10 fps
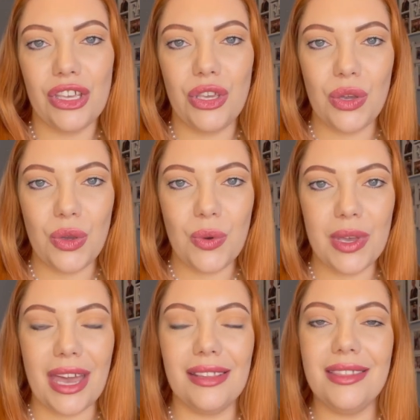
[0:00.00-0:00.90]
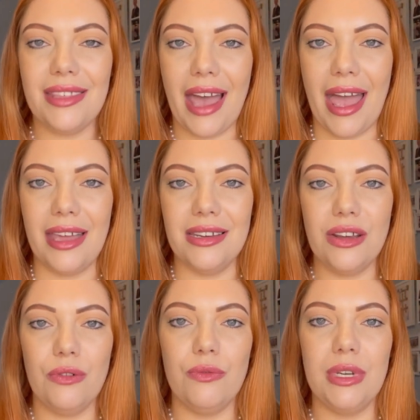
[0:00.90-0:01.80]
you can
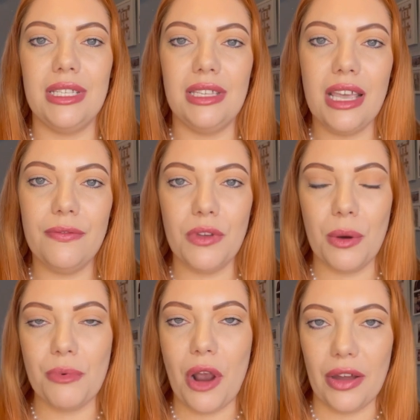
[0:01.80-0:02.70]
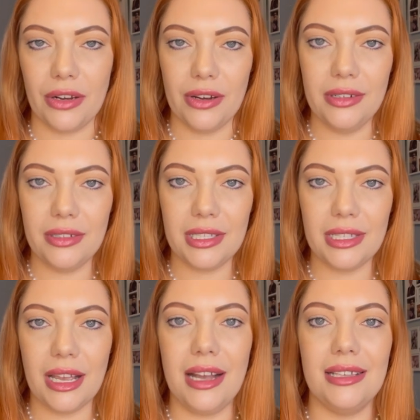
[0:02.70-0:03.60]
then receive your products
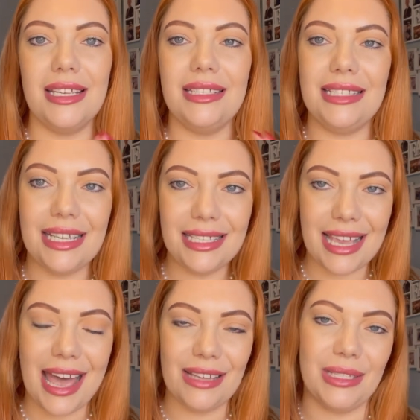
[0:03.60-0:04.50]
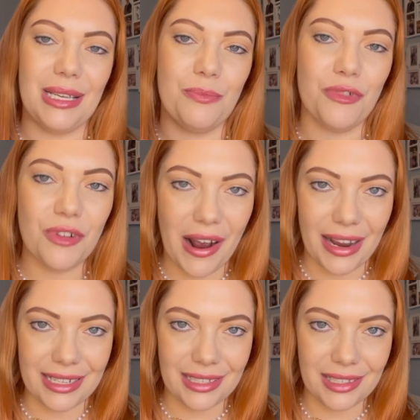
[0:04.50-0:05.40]
at a discounted
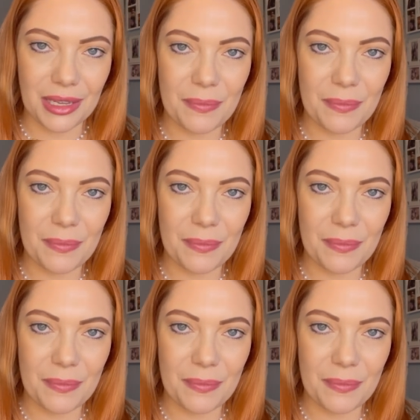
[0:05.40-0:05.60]
price.